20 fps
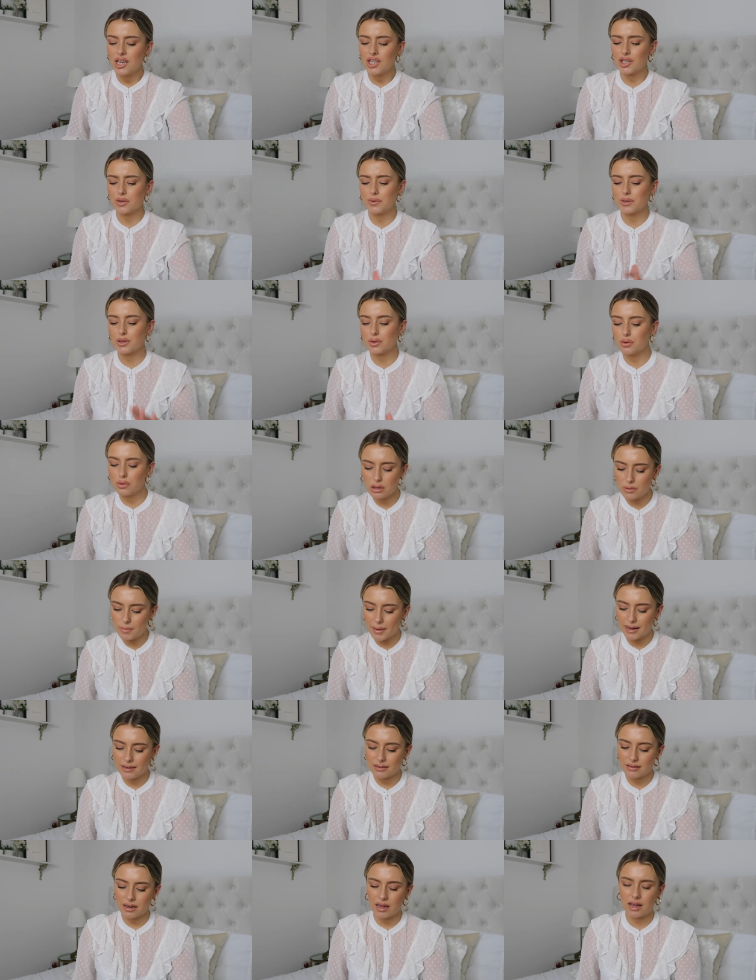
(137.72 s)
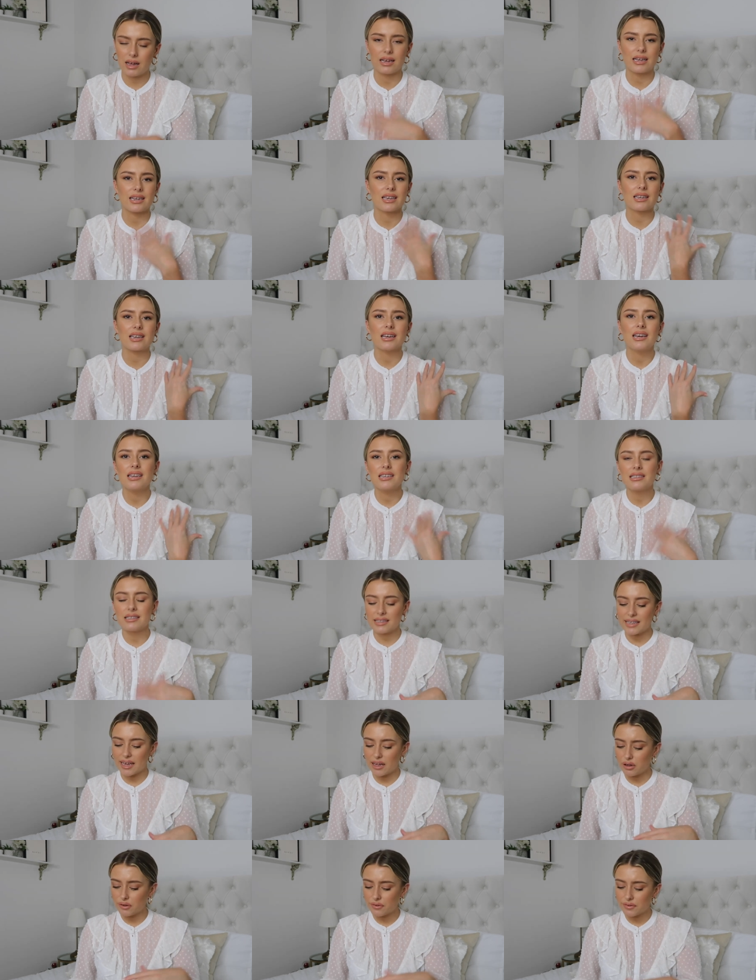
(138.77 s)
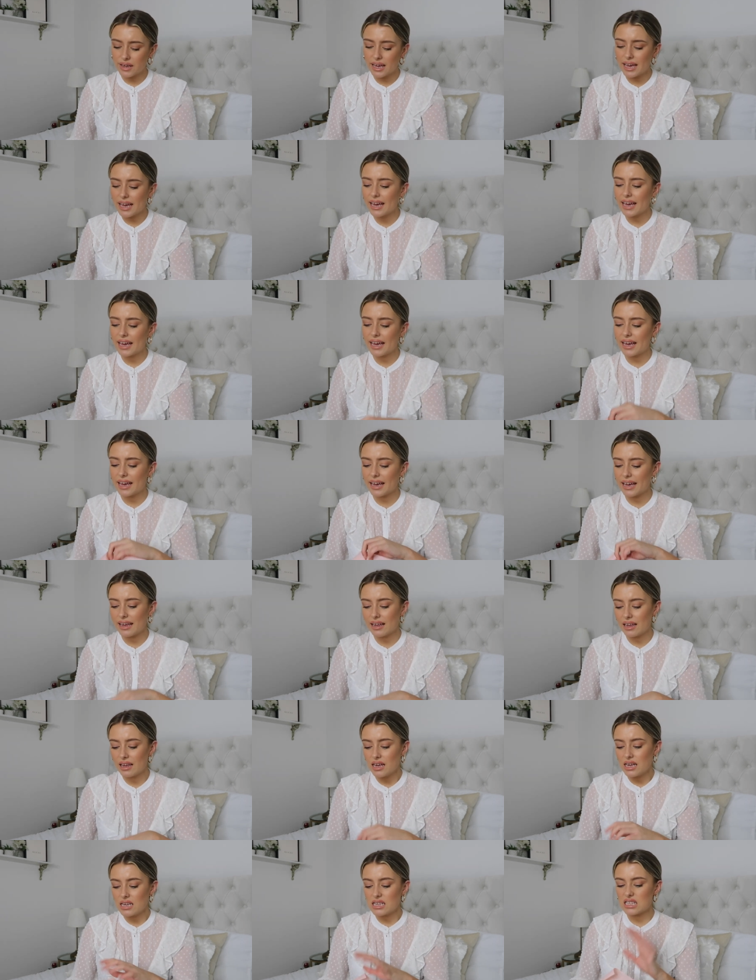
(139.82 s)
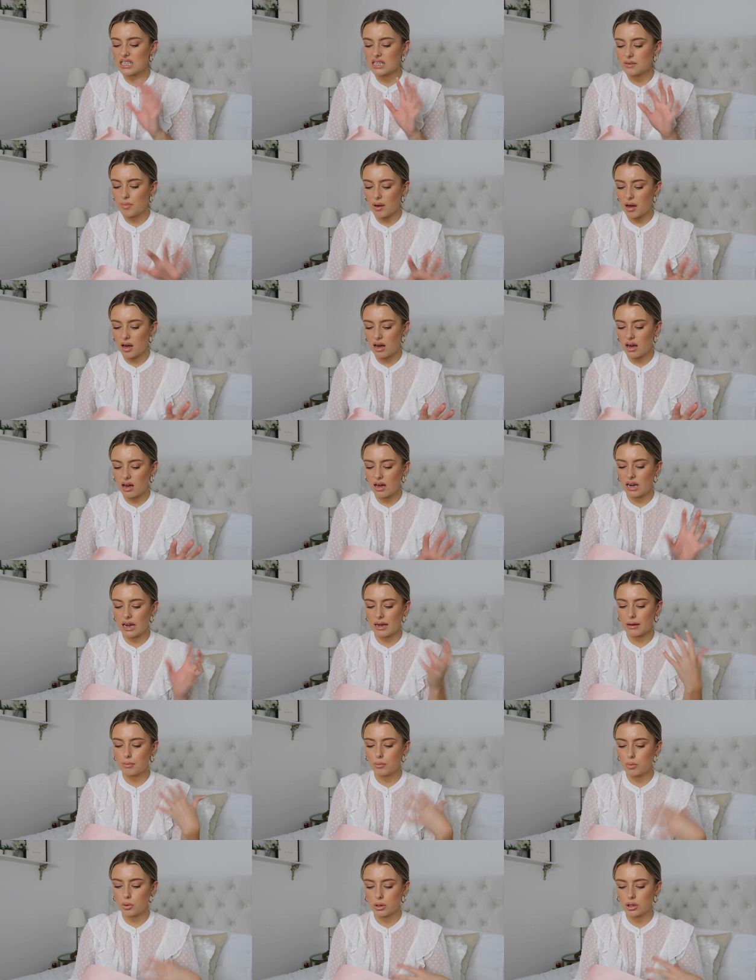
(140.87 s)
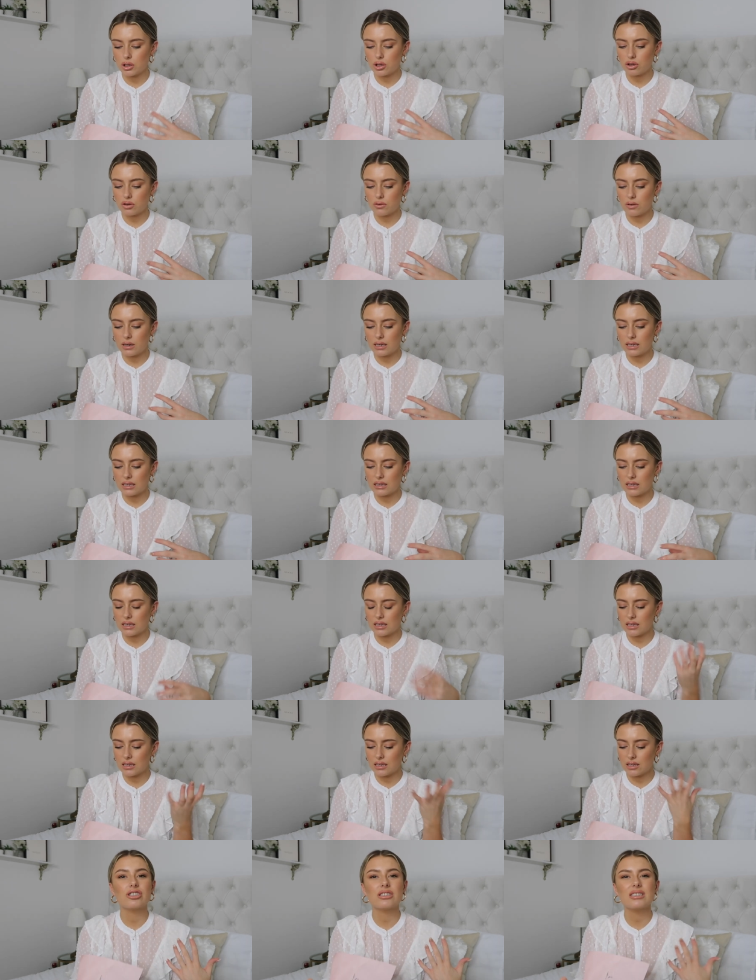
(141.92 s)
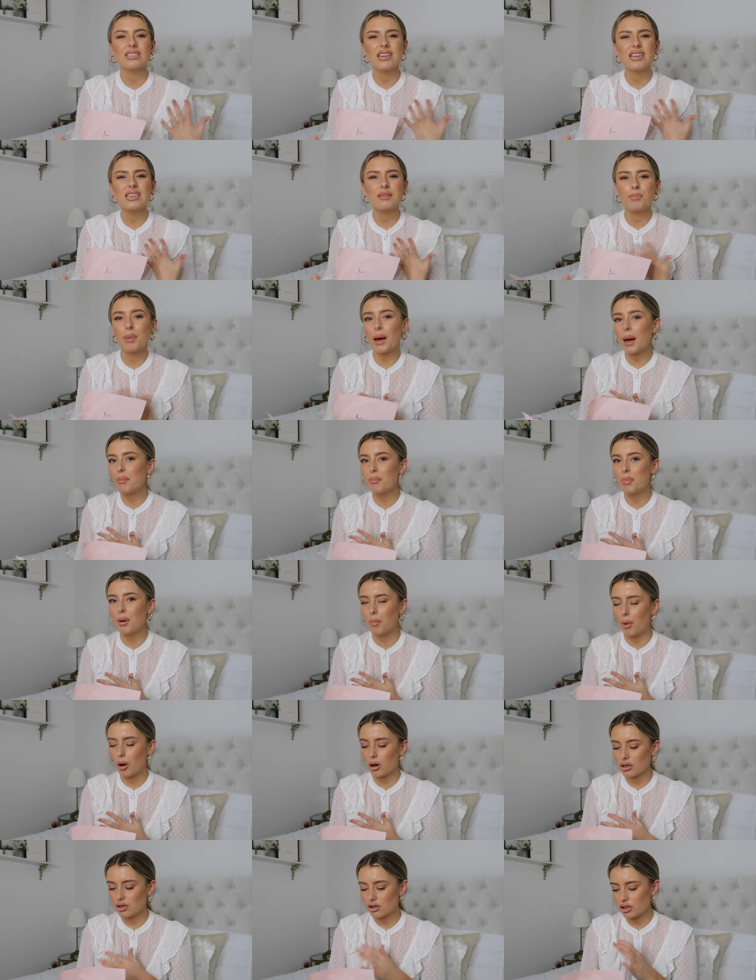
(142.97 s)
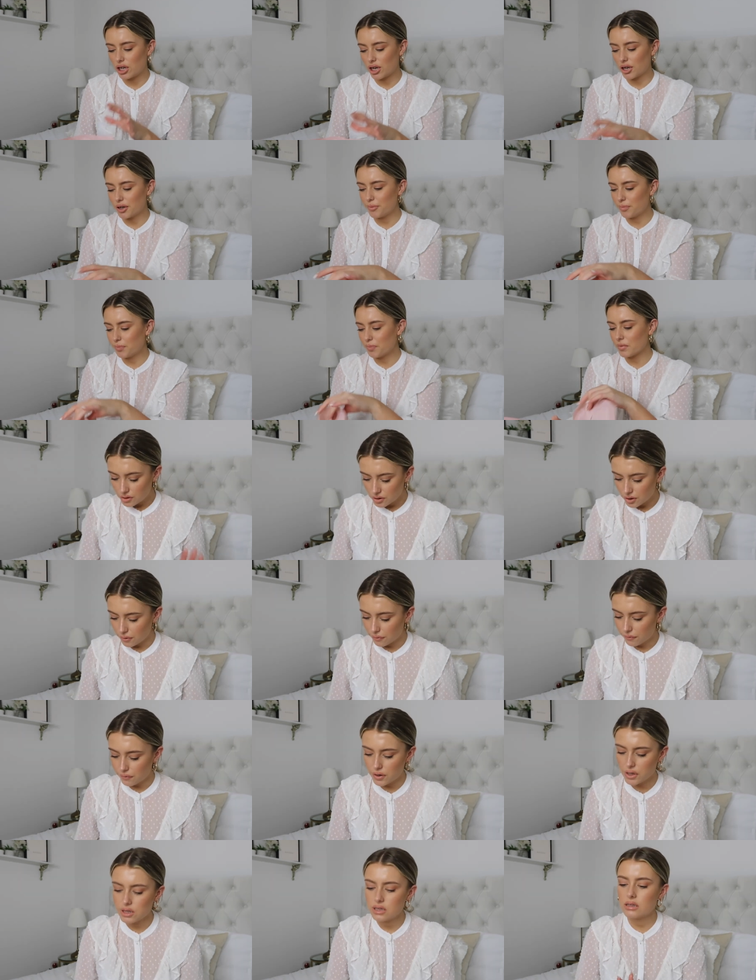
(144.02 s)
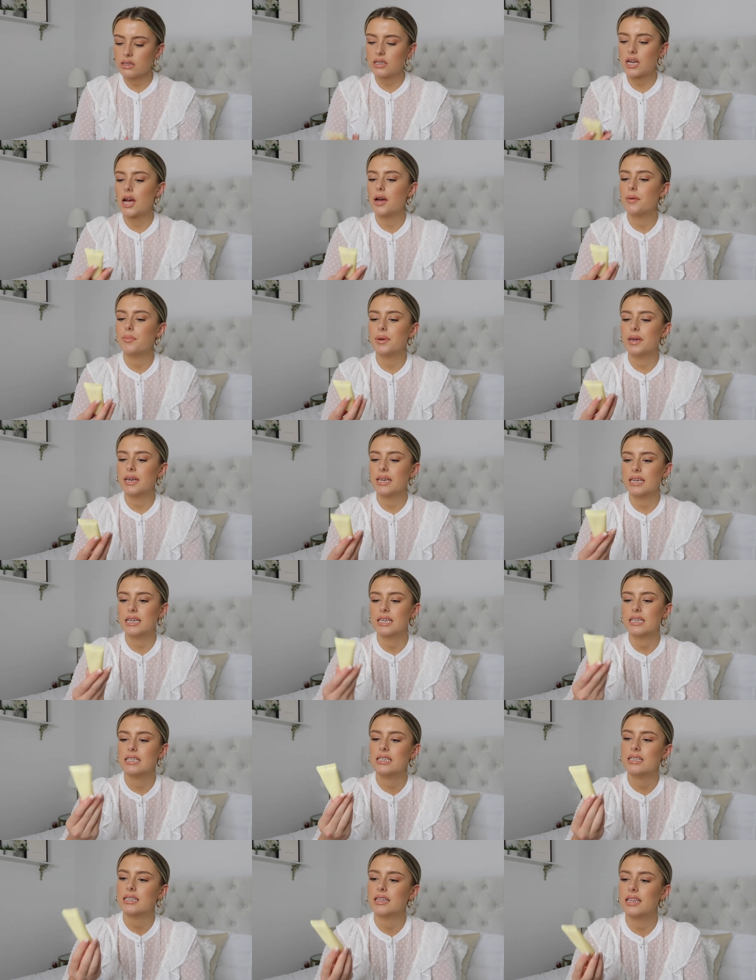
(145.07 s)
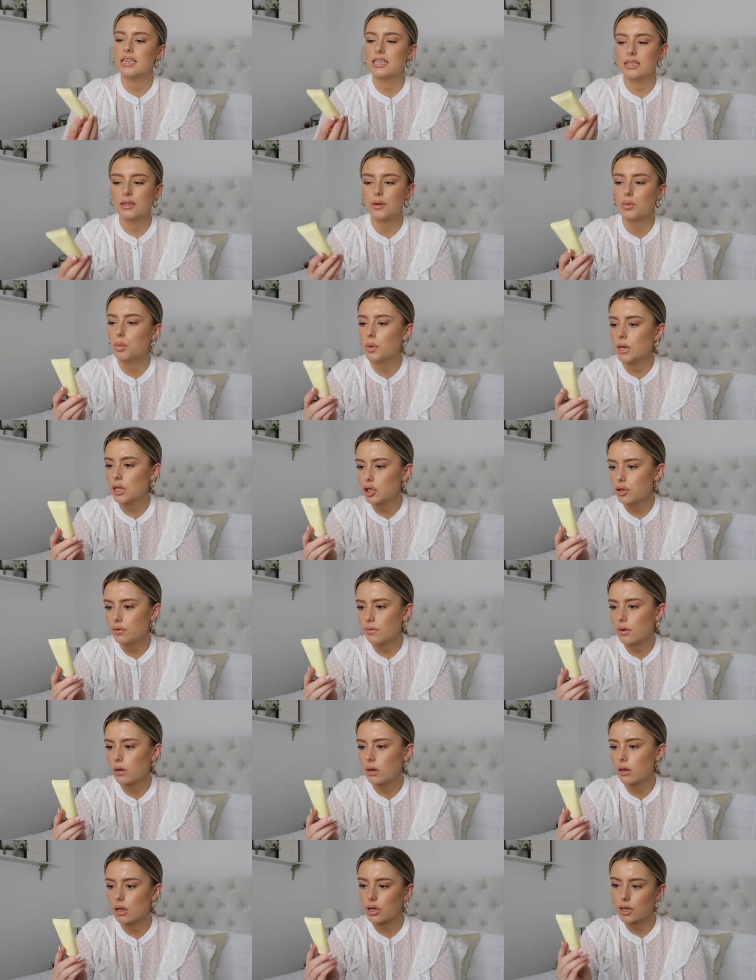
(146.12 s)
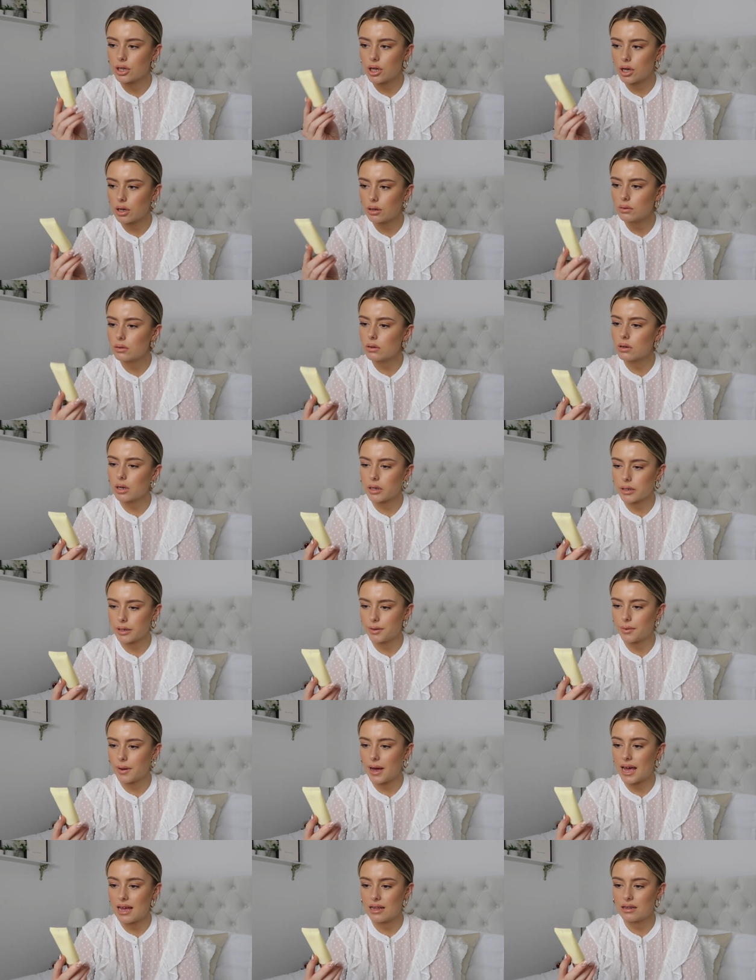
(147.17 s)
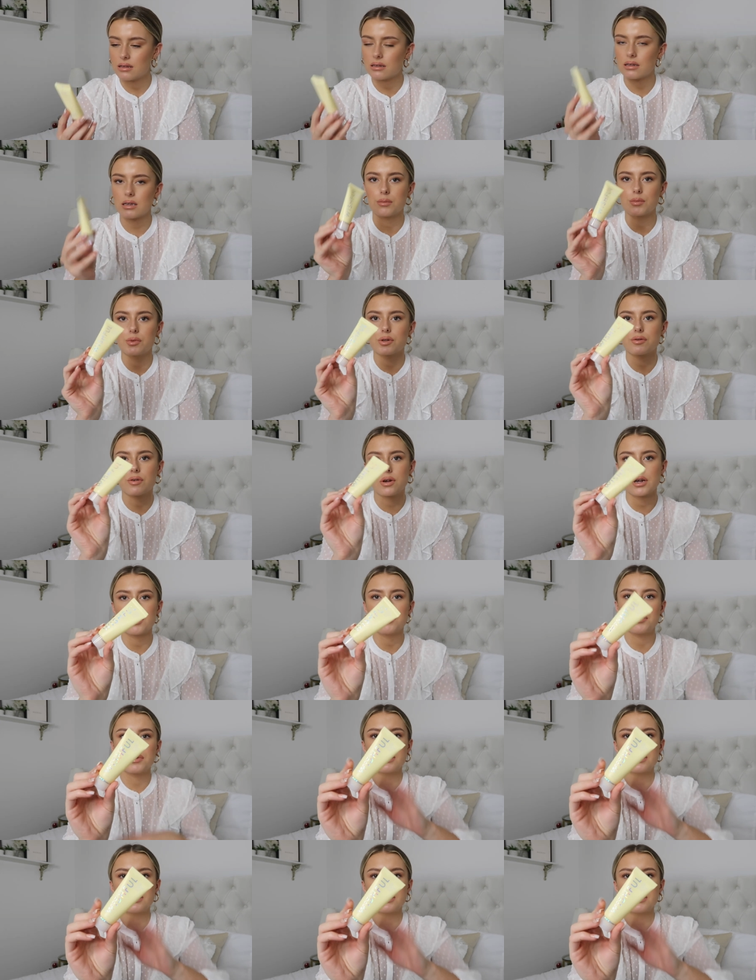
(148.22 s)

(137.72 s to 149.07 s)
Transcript: so it's all about like self-care, spa, like moisturizers, just a nice pamper box, you know. So first up is this Wishful Yo Glow enzyme scrub.